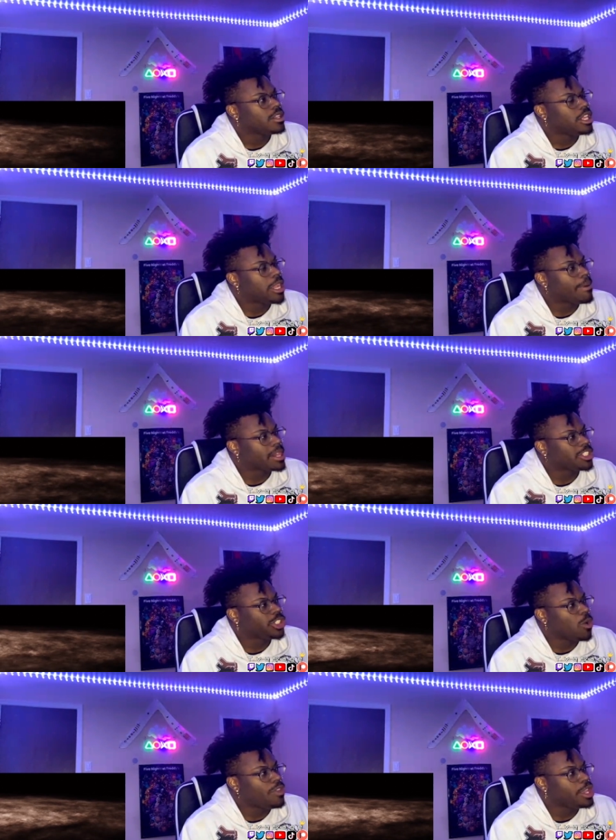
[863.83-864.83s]
he about to
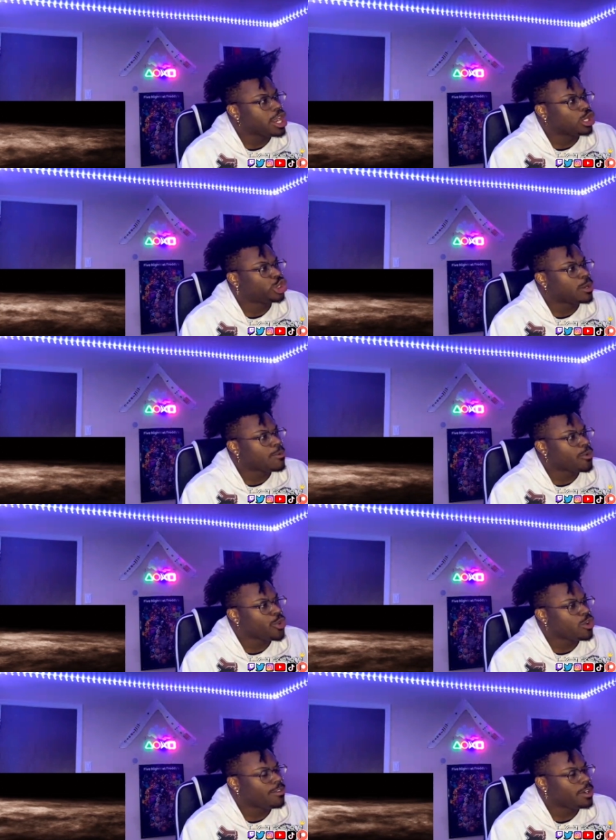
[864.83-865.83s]
show the
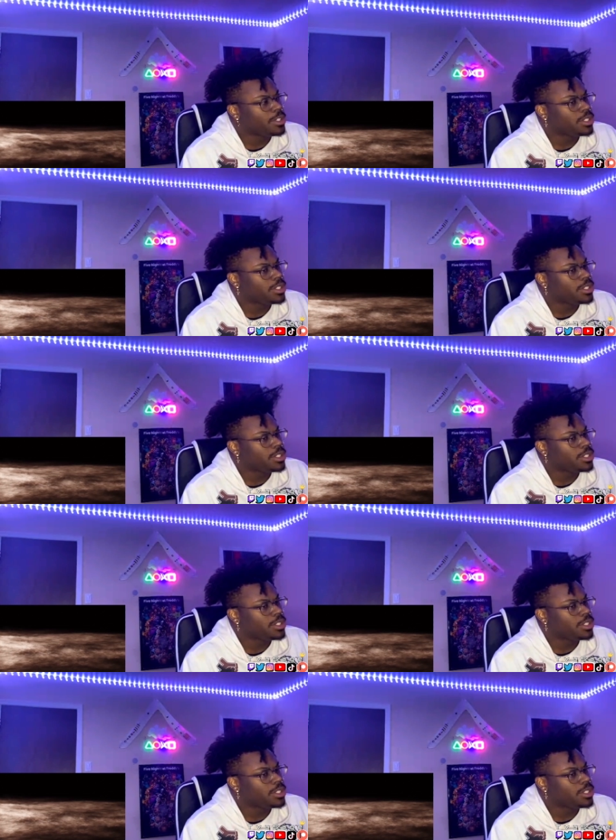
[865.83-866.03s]
observable universe.